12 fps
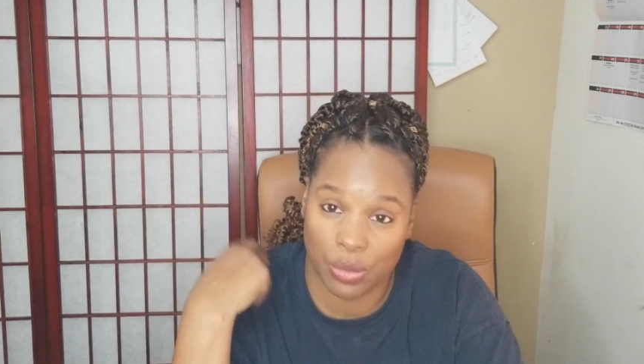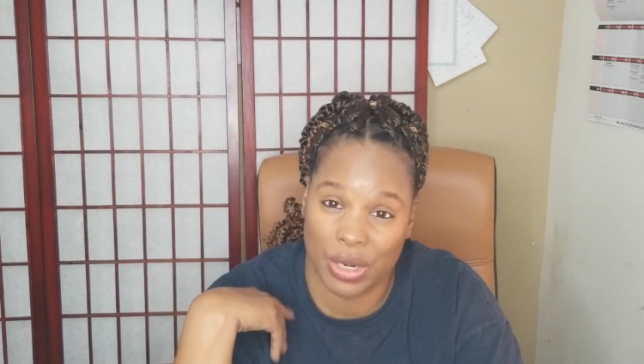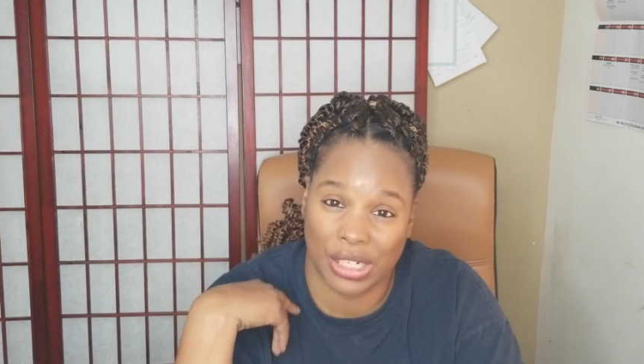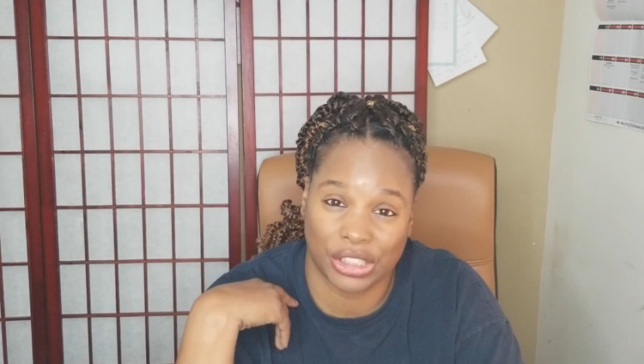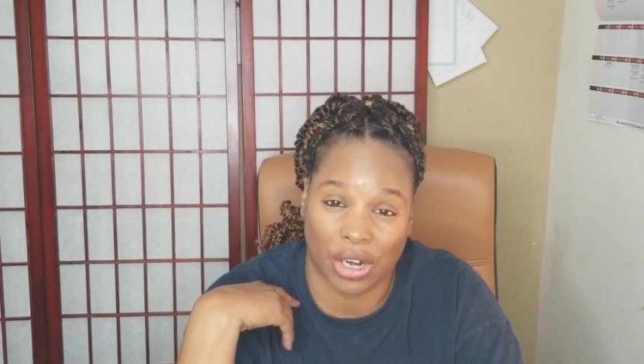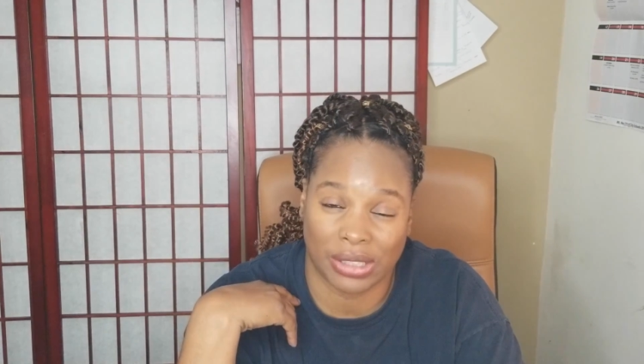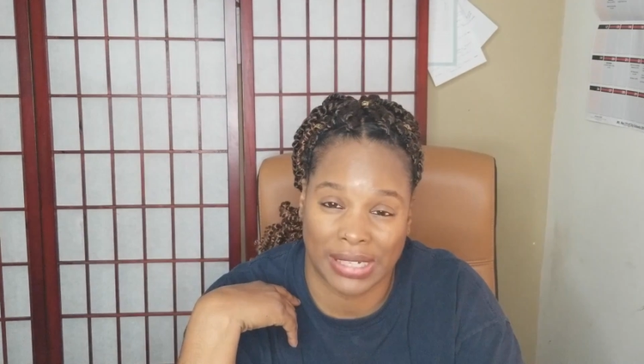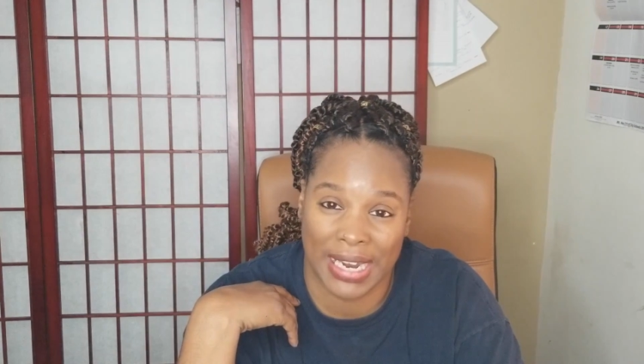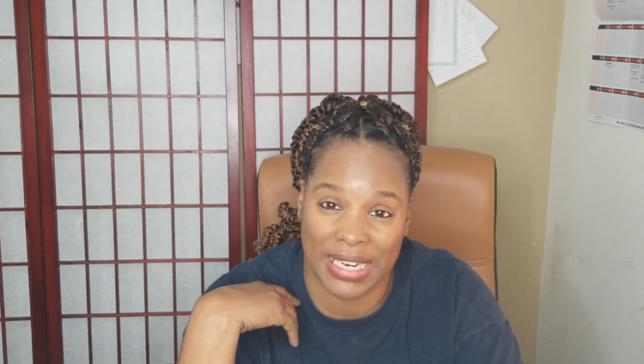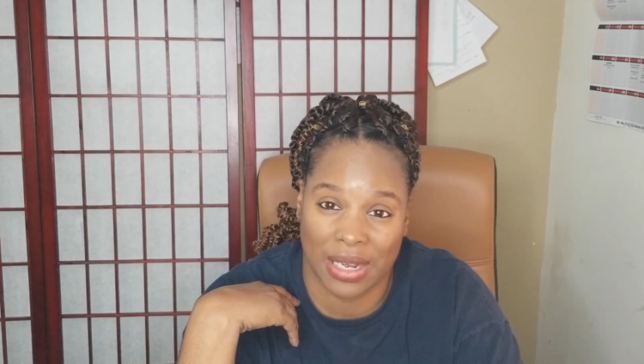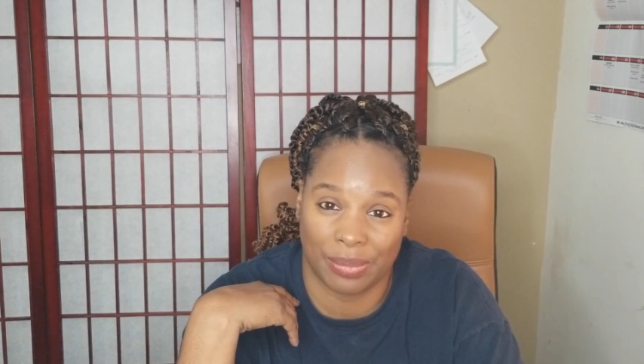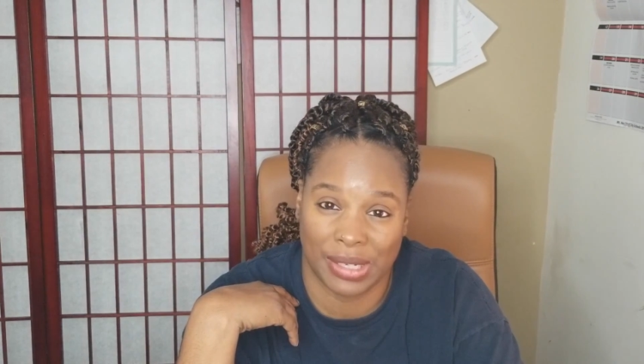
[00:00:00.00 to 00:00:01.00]
when it starts
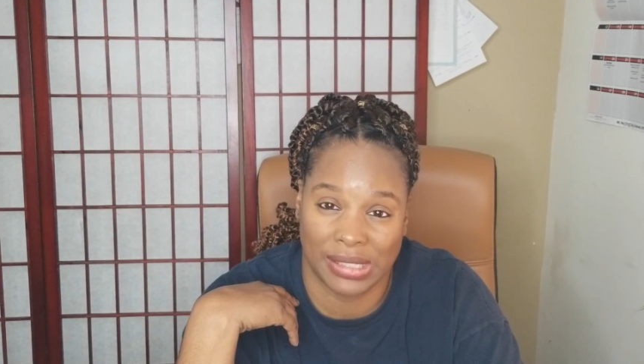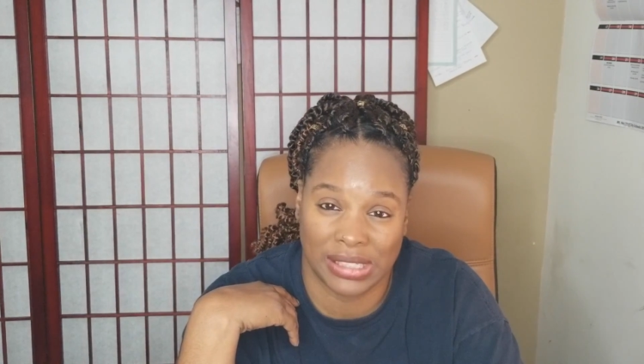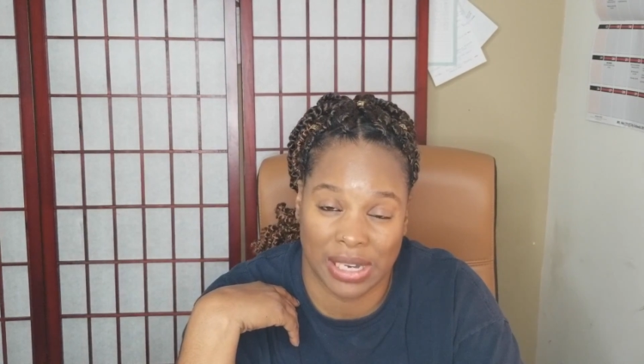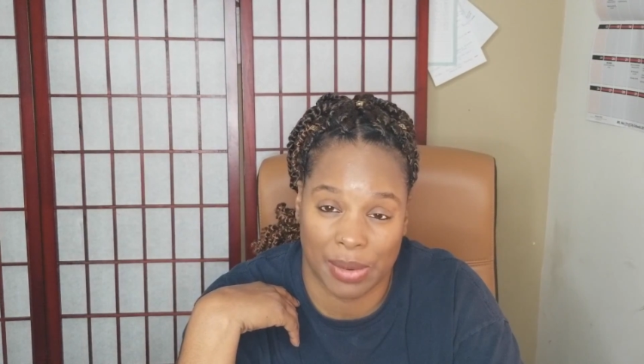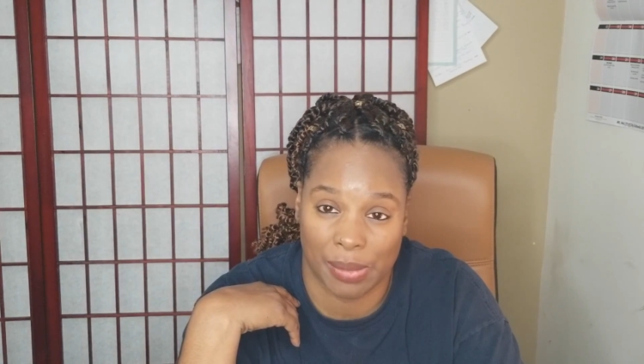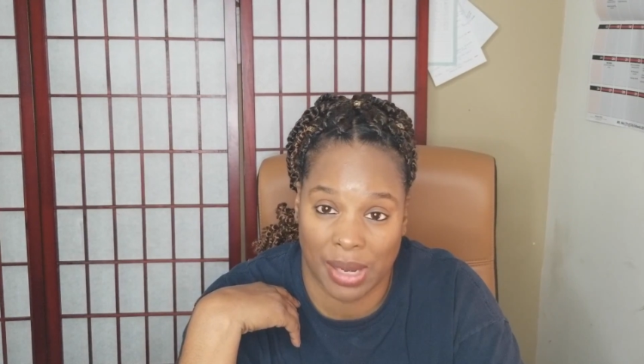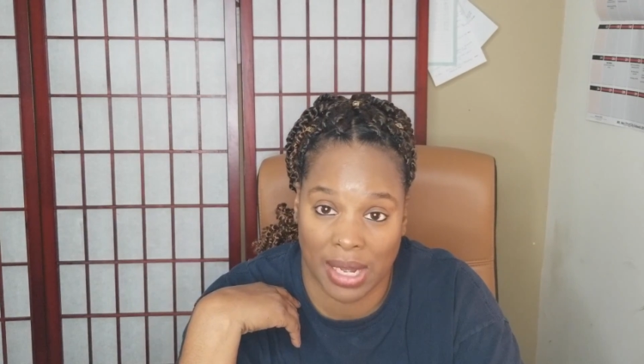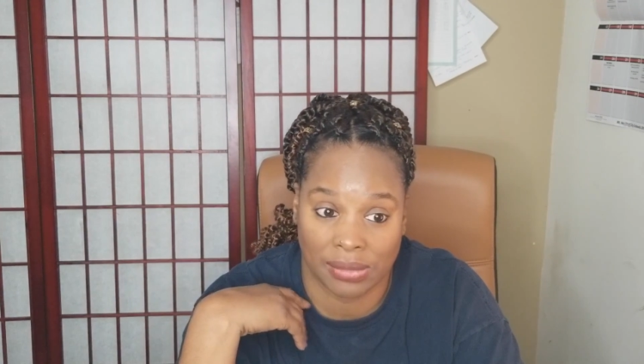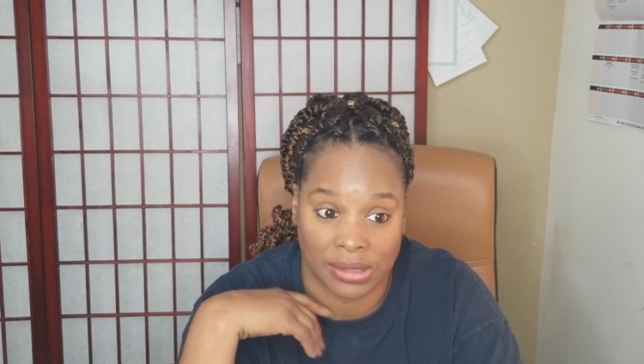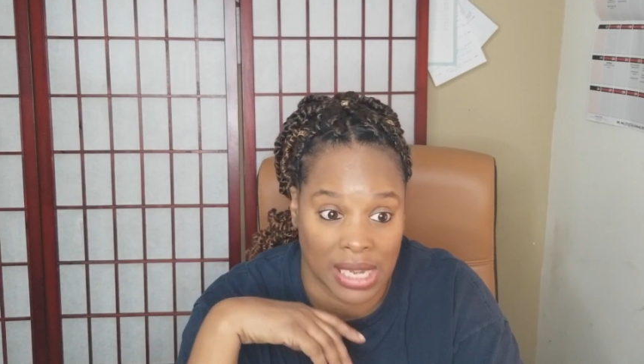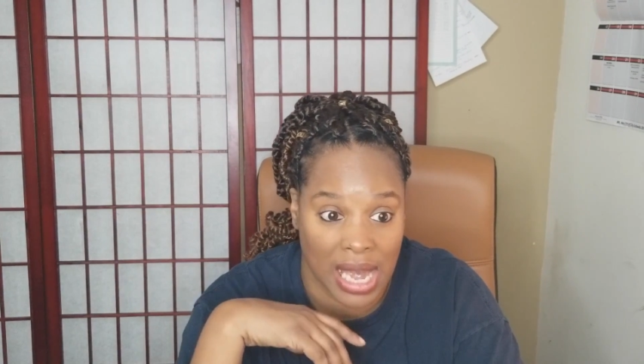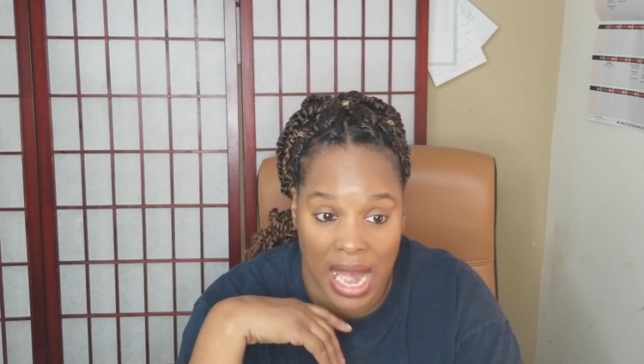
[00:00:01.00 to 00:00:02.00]
heating up these summer
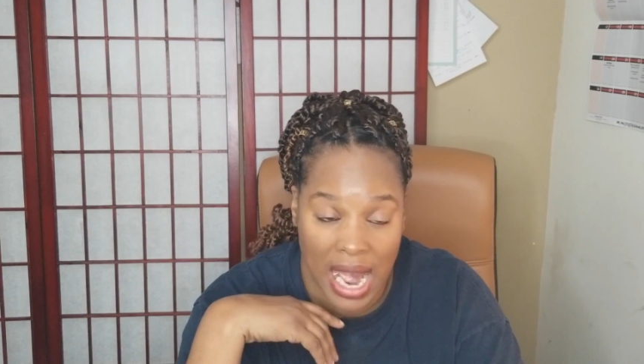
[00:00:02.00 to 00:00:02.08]
months.